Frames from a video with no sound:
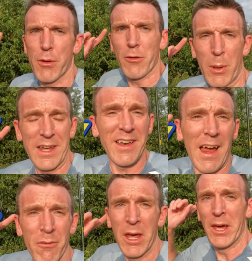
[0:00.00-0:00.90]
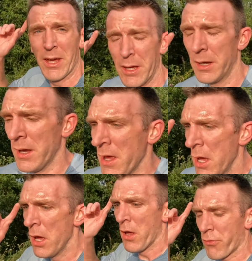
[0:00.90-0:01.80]
320 down,
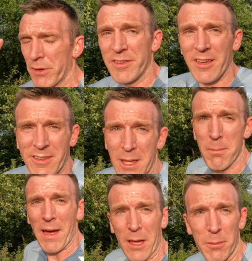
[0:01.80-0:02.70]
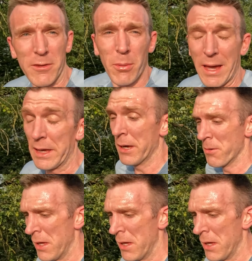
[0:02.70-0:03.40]
316 back up this way.